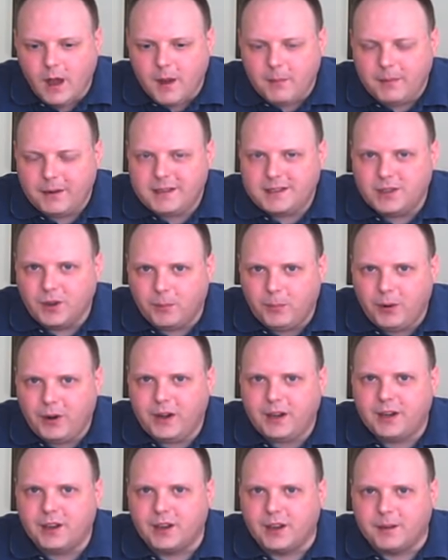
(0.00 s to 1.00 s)
but it's still
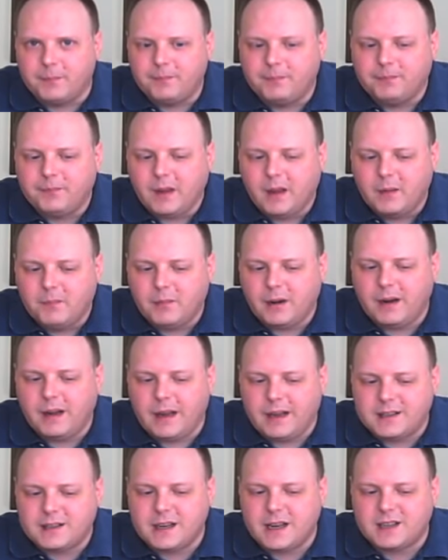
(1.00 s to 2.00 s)
pretty good. But
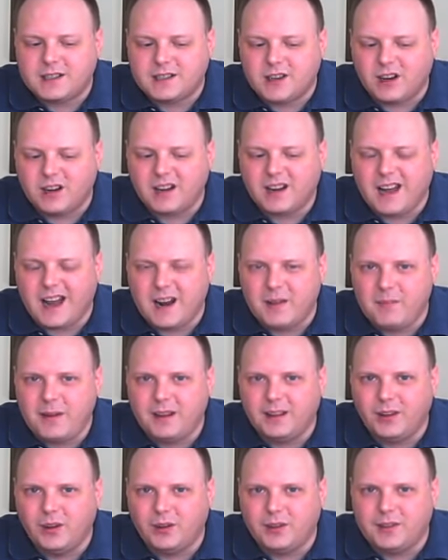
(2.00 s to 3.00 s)
it's starting to kind of be
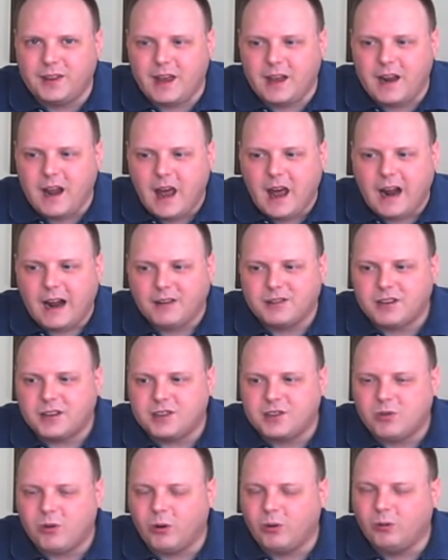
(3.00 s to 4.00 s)
a little thin. I was going
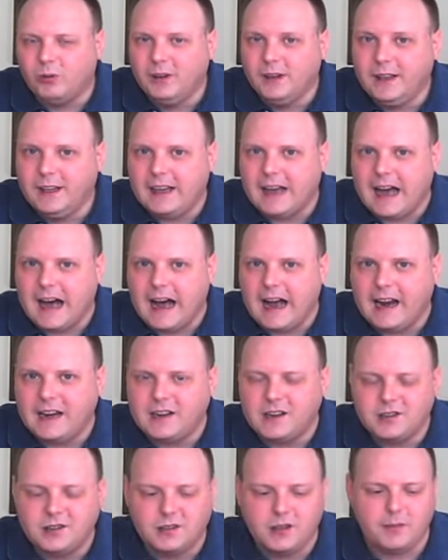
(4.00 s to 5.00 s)
to score it really high
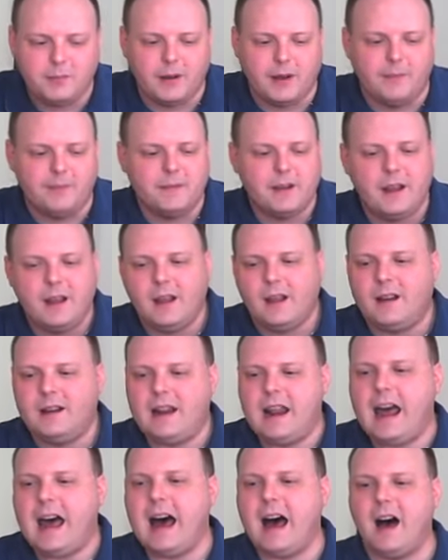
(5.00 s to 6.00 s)
initially, but
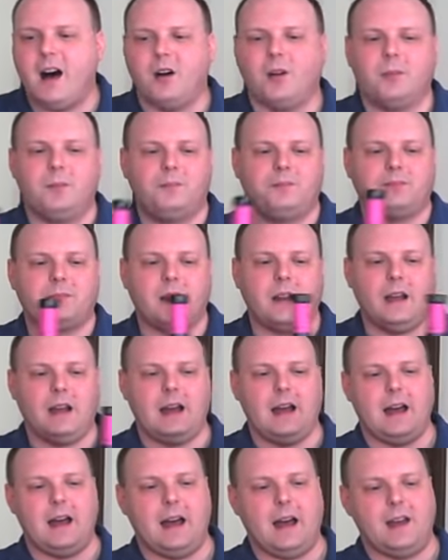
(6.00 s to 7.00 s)
now
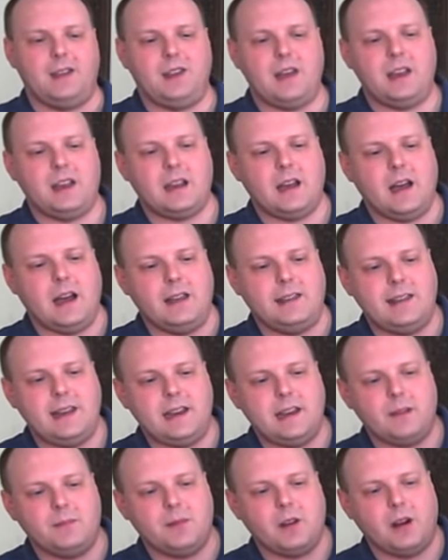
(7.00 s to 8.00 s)
I think
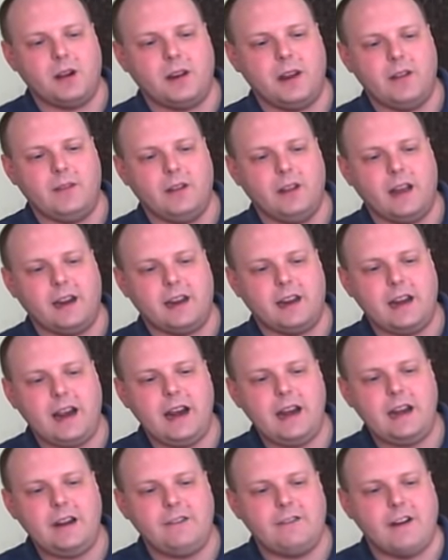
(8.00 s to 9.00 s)
I'm going to give it like an
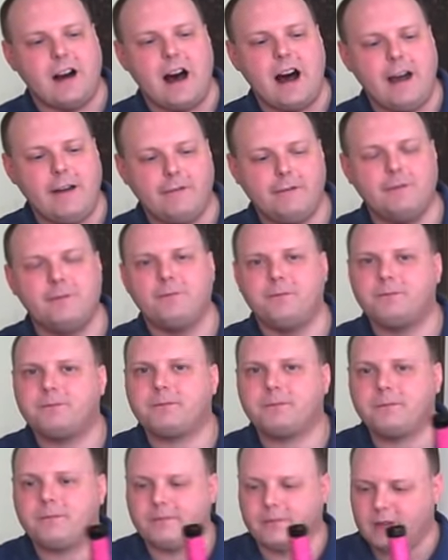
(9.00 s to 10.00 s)
85,
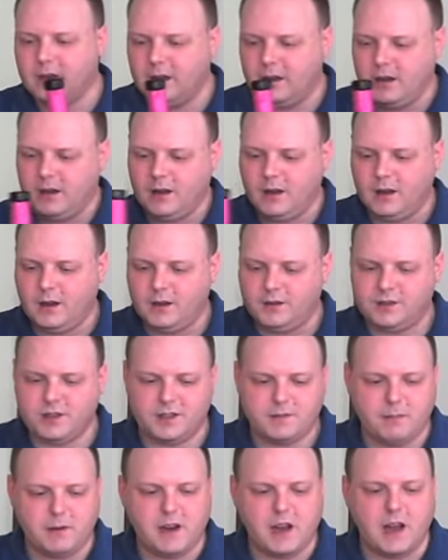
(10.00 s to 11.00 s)

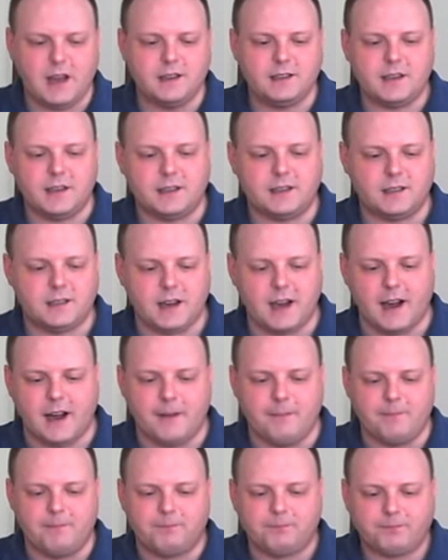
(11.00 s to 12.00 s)
just because it's
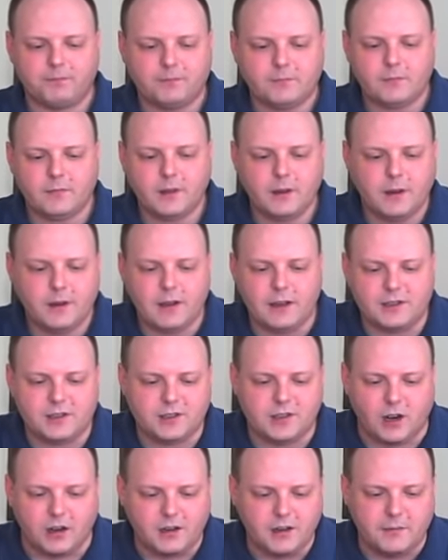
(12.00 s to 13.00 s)

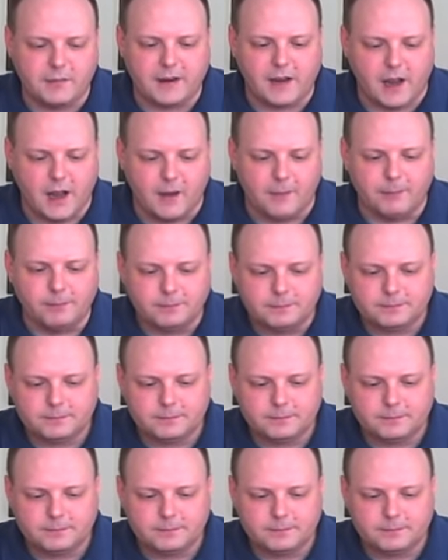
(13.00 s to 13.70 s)
starting to become